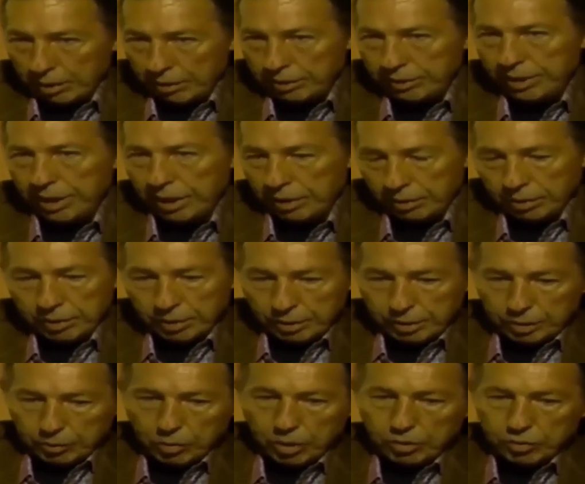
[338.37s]
Yeah,
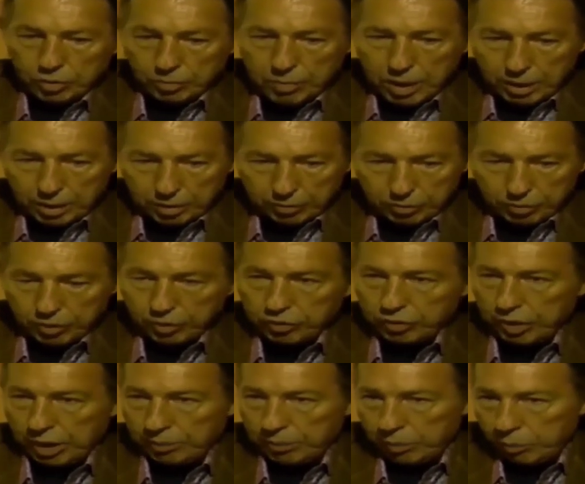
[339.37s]
well, Jamaica, for
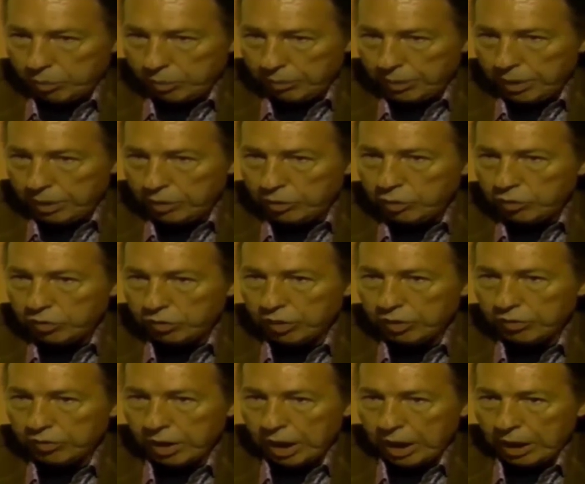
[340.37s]
example, would be a
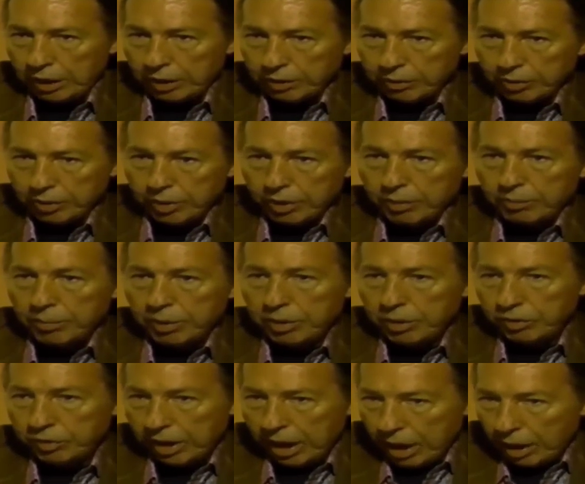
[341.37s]
useless island
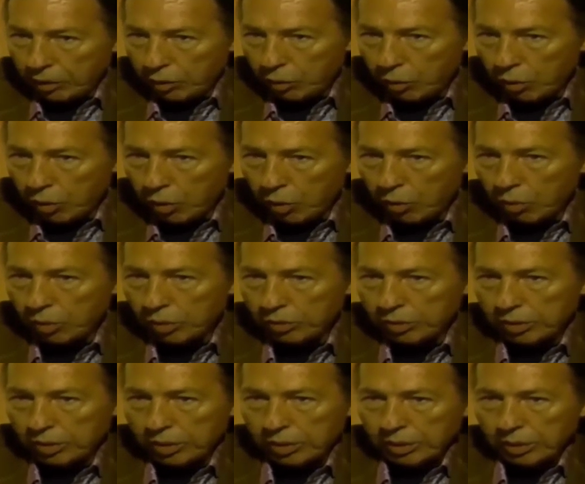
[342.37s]
because it had no gold.
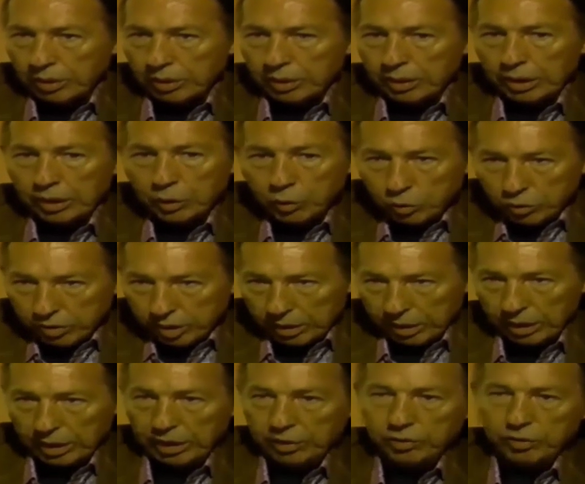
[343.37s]

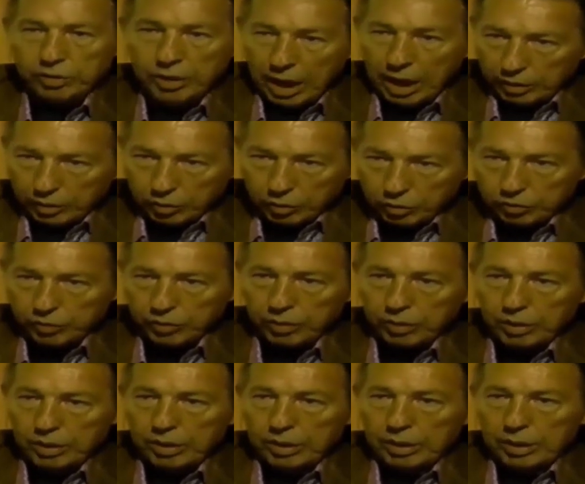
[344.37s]
Inutiles, not
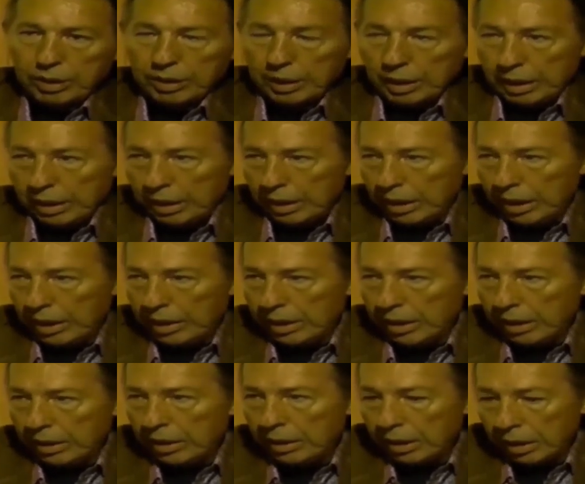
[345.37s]
useful.
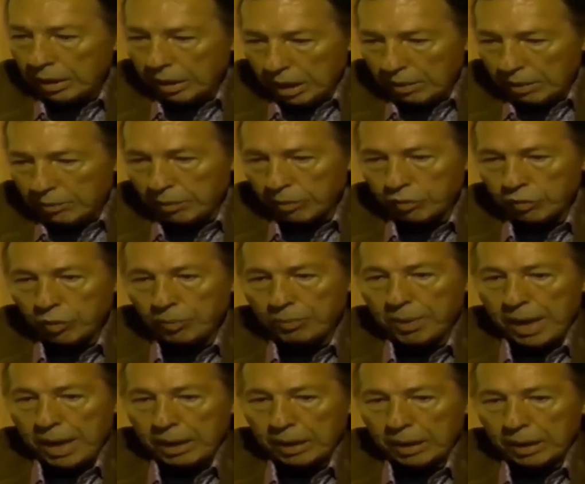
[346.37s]
And they needed labor so
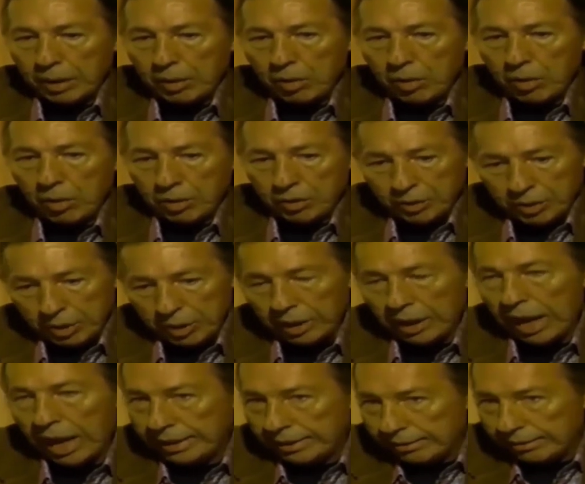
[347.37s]
badly on
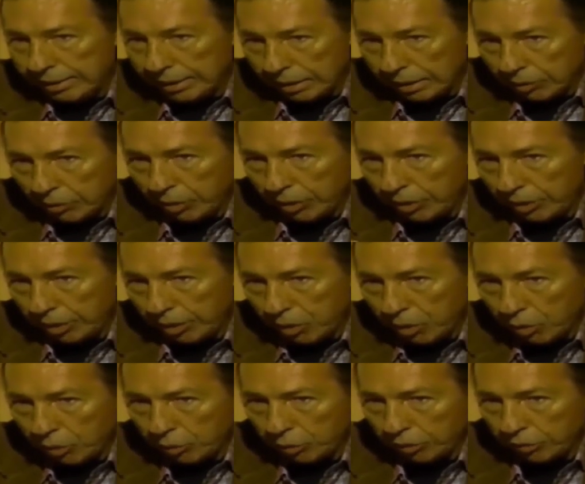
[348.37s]
Haiti, where the
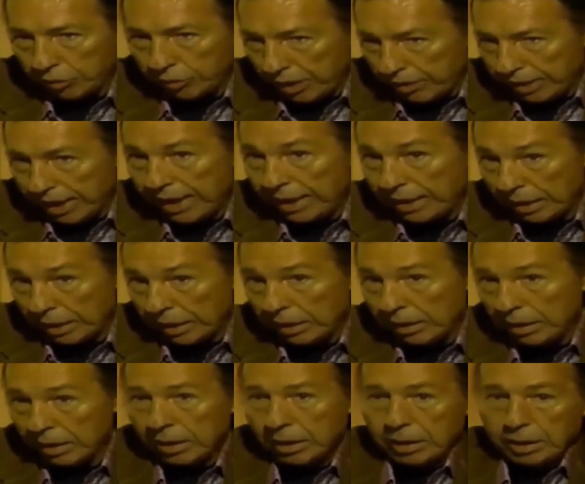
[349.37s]
gold was found,
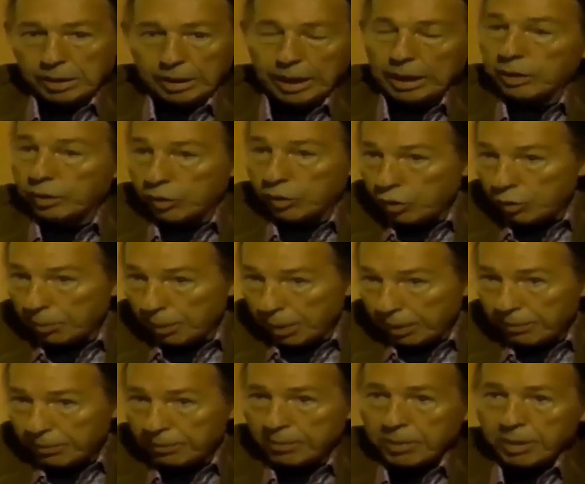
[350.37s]
Haiti, and
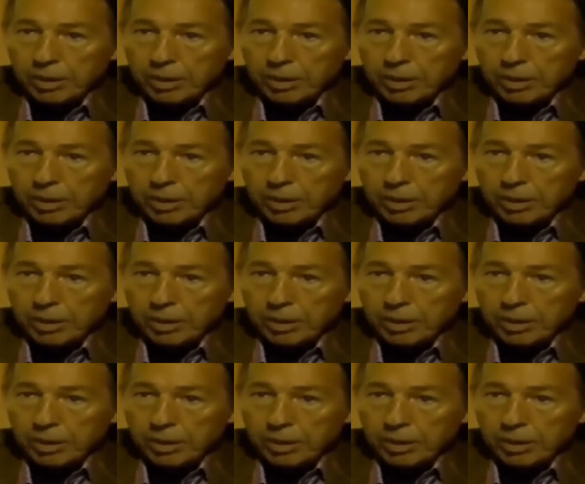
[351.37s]
Cuba,